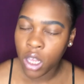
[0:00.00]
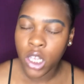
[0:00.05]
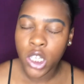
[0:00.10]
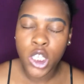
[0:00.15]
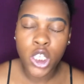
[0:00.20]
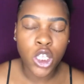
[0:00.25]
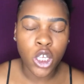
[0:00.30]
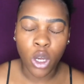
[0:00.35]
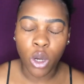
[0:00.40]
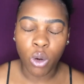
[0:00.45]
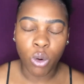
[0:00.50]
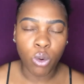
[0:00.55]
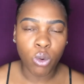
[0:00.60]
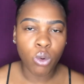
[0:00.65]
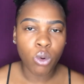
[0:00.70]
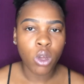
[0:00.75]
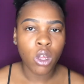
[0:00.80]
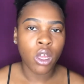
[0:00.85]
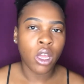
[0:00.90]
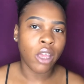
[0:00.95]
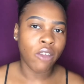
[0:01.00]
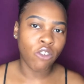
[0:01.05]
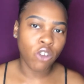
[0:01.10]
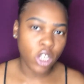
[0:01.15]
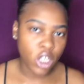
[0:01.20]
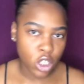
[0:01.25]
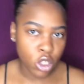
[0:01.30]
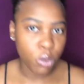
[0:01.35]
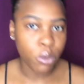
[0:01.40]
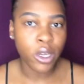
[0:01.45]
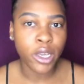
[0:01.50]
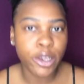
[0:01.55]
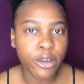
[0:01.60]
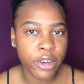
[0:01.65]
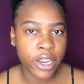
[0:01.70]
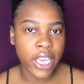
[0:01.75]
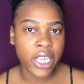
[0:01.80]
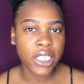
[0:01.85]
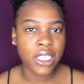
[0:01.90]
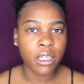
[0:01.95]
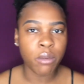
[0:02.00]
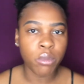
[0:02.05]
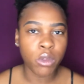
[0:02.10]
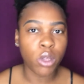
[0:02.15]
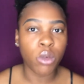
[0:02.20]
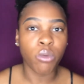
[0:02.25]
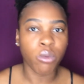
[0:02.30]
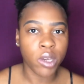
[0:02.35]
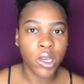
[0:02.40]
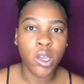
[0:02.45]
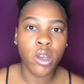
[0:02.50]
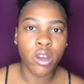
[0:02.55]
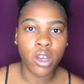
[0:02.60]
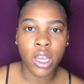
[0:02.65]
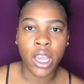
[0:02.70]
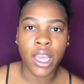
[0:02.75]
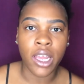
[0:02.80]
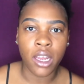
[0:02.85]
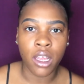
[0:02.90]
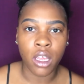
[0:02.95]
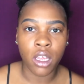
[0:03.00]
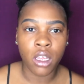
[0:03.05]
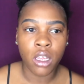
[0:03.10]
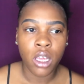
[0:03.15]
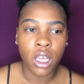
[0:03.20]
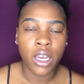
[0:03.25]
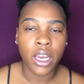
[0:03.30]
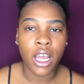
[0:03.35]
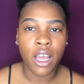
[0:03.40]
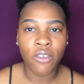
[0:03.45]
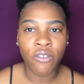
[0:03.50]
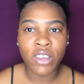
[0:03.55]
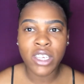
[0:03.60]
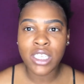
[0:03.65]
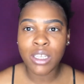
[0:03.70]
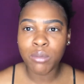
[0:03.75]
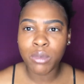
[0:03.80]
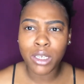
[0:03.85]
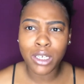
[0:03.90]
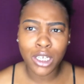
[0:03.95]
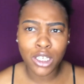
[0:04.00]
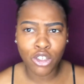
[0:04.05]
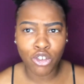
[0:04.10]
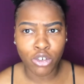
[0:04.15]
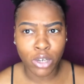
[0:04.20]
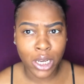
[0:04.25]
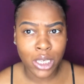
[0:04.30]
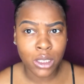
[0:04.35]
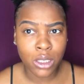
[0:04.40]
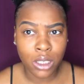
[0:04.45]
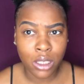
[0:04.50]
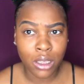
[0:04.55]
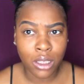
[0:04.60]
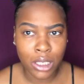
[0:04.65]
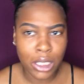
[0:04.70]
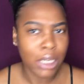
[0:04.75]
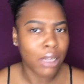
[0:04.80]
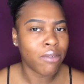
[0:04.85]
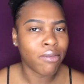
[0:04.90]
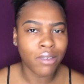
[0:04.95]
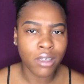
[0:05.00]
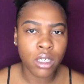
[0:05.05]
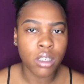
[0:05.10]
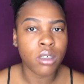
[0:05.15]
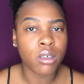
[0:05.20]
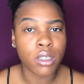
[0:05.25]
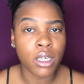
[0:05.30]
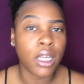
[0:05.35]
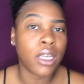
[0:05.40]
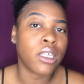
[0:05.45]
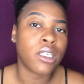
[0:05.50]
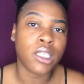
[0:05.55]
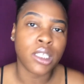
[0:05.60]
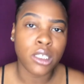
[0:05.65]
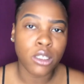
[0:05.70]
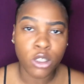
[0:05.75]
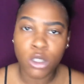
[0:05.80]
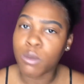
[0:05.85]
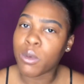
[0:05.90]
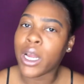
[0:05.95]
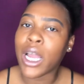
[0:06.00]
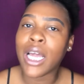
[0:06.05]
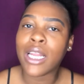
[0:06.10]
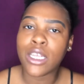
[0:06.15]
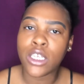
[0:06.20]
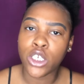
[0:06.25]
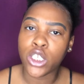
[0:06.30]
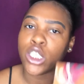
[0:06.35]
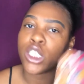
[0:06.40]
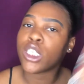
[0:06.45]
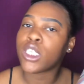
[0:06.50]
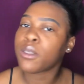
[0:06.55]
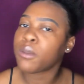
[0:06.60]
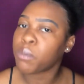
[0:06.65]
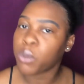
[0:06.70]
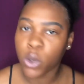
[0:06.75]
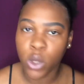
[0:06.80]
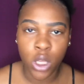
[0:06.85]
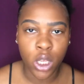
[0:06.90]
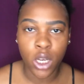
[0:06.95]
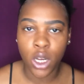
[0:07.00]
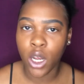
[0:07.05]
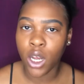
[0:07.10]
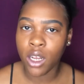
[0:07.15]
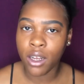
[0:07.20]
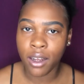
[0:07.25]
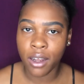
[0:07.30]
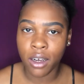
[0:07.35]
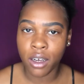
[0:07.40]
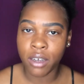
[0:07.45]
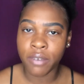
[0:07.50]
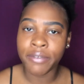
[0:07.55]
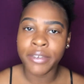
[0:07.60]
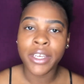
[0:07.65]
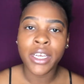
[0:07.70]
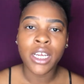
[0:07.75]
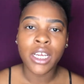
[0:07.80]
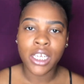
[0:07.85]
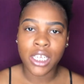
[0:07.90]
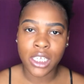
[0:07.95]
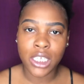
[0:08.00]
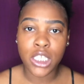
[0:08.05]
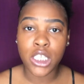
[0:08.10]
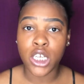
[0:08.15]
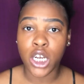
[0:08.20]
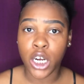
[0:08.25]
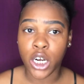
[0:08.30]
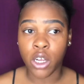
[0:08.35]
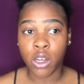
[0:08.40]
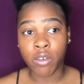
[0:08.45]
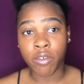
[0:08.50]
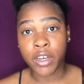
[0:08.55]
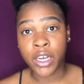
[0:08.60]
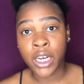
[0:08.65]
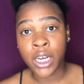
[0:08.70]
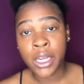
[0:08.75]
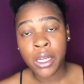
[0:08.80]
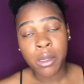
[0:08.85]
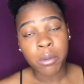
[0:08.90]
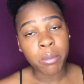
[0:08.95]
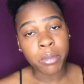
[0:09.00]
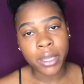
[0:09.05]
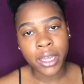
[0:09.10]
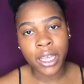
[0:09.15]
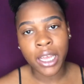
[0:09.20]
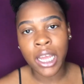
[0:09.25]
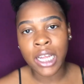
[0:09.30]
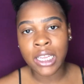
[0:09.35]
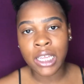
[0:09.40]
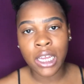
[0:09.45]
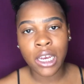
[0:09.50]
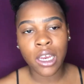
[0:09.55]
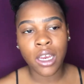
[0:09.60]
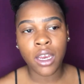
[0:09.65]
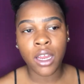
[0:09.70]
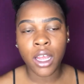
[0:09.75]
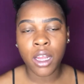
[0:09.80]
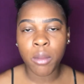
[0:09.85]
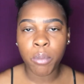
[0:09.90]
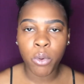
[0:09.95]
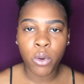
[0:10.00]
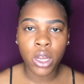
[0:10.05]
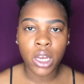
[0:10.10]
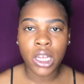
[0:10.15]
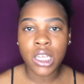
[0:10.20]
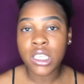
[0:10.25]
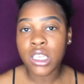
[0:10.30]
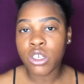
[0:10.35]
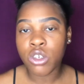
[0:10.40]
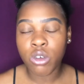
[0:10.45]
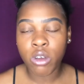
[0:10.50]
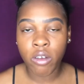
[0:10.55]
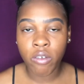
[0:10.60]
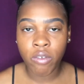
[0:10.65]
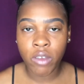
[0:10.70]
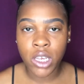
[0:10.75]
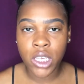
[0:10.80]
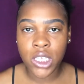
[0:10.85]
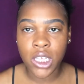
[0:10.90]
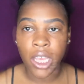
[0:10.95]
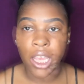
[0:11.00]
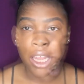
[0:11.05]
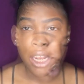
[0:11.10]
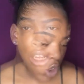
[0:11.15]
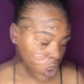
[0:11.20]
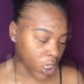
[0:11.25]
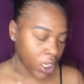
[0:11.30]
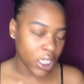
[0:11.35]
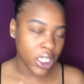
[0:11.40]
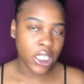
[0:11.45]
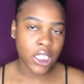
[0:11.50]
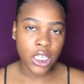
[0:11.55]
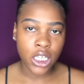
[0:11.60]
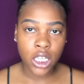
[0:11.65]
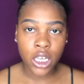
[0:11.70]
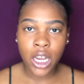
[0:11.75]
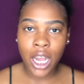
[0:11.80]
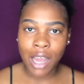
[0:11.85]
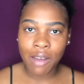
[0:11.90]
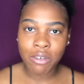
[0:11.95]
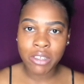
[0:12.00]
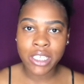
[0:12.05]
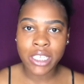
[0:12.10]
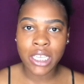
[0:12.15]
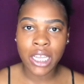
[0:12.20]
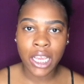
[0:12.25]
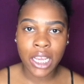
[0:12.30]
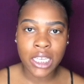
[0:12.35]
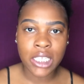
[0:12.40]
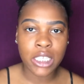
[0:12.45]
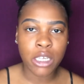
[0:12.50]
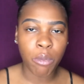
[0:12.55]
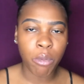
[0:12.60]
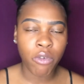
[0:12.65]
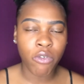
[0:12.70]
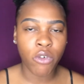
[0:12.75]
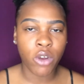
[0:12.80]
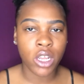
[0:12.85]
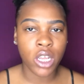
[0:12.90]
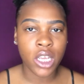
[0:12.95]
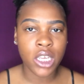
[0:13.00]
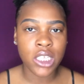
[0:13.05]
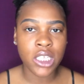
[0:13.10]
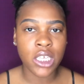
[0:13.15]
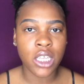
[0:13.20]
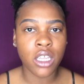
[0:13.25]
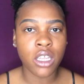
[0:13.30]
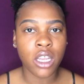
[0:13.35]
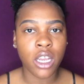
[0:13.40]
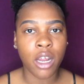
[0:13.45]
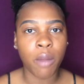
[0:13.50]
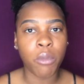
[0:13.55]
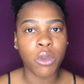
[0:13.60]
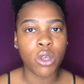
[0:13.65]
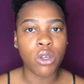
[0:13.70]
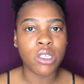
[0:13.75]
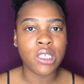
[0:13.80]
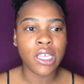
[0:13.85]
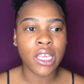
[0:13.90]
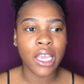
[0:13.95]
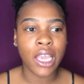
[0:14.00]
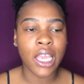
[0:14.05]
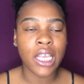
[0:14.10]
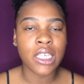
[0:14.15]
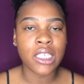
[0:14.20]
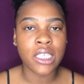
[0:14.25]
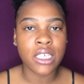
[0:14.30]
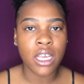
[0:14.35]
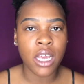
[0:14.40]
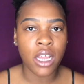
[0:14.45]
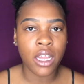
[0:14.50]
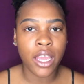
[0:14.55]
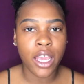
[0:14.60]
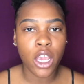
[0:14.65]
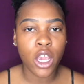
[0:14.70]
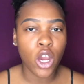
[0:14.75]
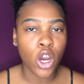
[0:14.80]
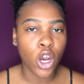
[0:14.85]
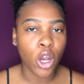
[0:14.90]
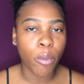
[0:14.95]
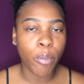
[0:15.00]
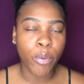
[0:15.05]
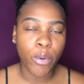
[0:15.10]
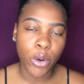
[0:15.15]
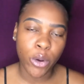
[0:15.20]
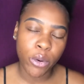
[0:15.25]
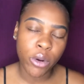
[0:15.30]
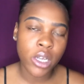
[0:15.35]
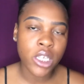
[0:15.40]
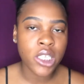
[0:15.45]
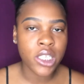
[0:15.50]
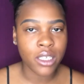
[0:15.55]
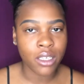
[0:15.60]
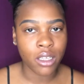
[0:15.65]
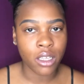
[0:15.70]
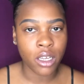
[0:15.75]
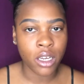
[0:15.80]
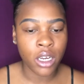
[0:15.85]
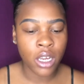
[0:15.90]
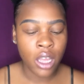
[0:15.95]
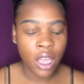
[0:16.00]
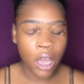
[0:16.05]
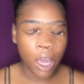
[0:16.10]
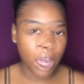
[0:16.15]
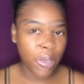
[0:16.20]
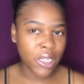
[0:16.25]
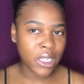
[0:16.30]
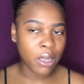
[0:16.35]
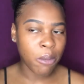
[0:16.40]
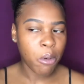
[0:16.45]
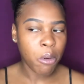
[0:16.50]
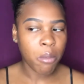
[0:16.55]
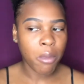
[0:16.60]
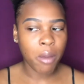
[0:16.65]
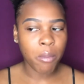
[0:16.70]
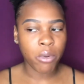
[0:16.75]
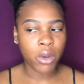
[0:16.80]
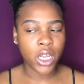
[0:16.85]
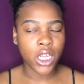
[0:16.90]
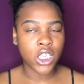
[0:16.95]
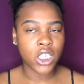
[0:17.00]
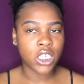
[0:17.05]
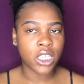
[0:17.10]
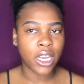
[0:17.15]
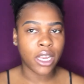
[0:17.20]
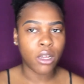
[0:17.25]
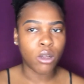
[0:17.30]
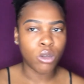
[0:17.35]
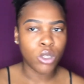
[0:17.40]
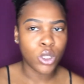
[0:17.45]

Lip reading: So if you need to recreate something, recreate it. Now, if it's something that's drastically different, okay, sis, you might have to just pull it all off and start over. But at the end of the day, the point is that you can fix it. So the concealer, obviously, like I said before, the concealer that I'm using is the LA Girl Pro Concealer. I put some on my brush now.